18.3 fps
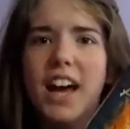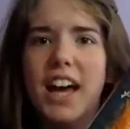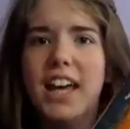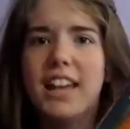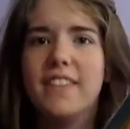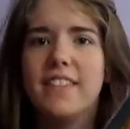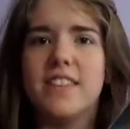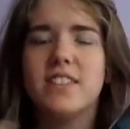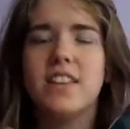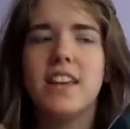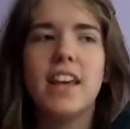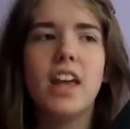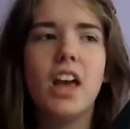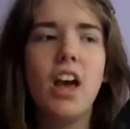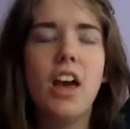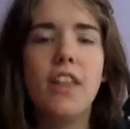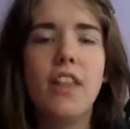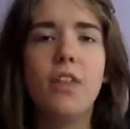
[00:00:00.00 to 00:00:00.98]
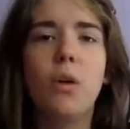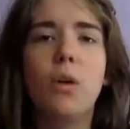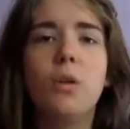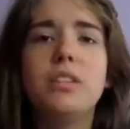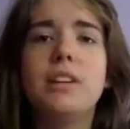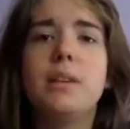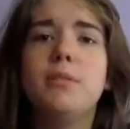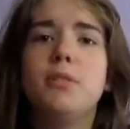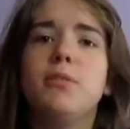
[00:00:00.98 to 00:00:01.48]
This, like, the whole time
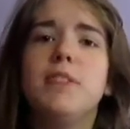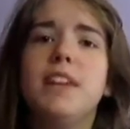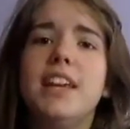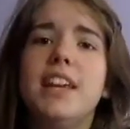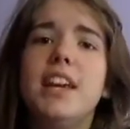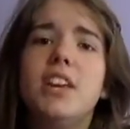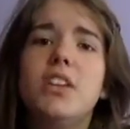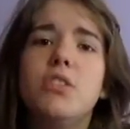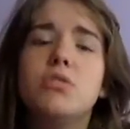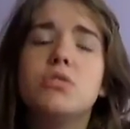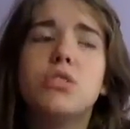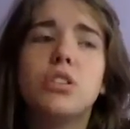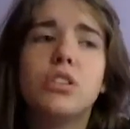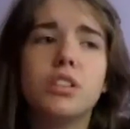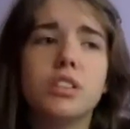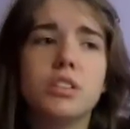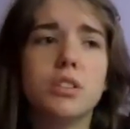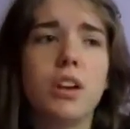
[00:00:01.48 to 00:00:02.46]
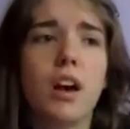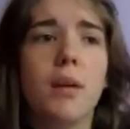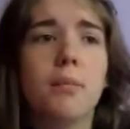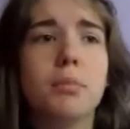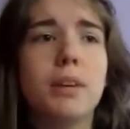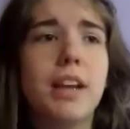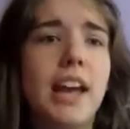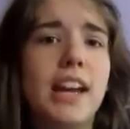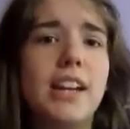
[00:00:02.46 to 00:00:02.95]
you're reading it, you start to
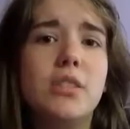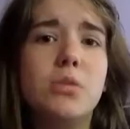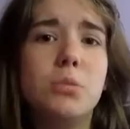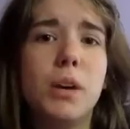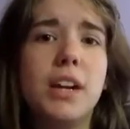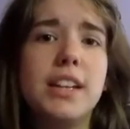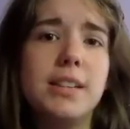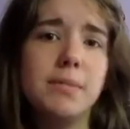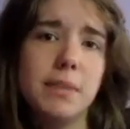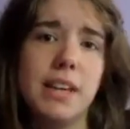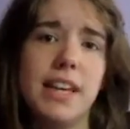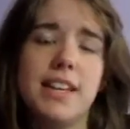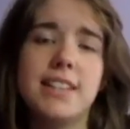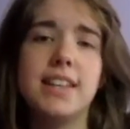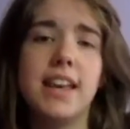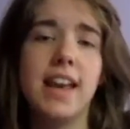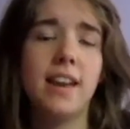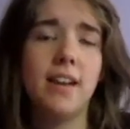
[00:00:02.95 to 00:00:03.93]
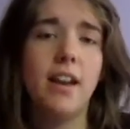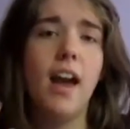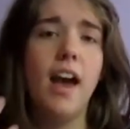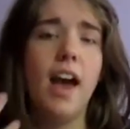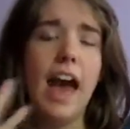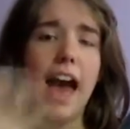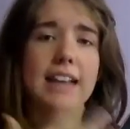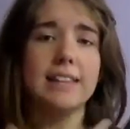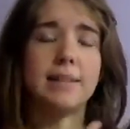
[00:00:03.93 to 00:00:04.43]
comprehend what it means, and as
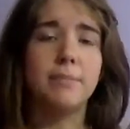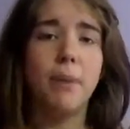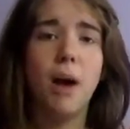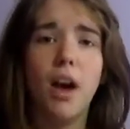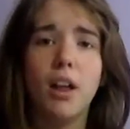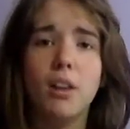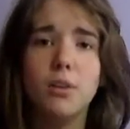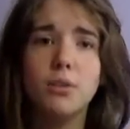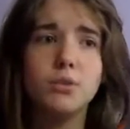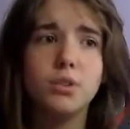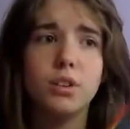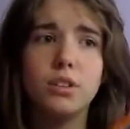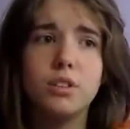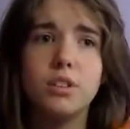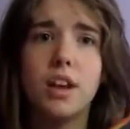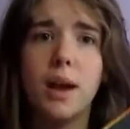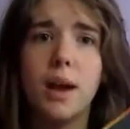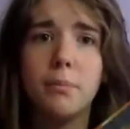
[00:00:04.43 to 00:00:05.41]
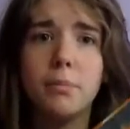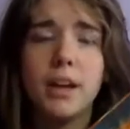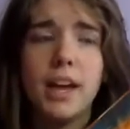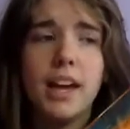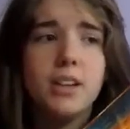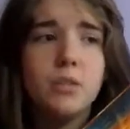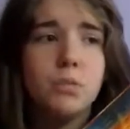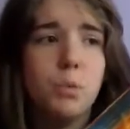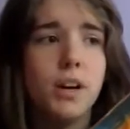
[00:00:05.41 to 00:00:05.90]
Apollo starts to comprehend
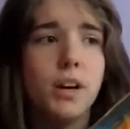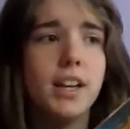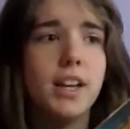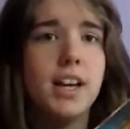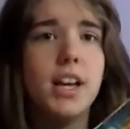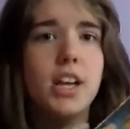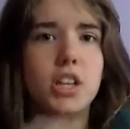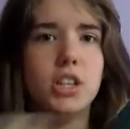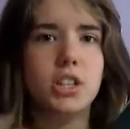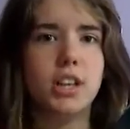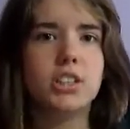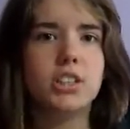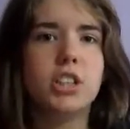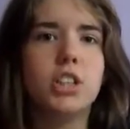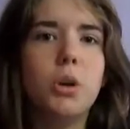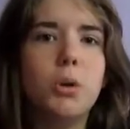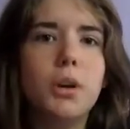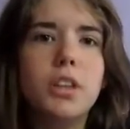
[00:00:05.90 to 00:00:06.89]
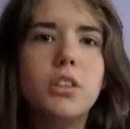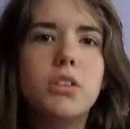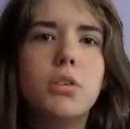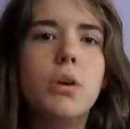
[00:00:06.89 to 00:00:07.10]
what she's actually going through,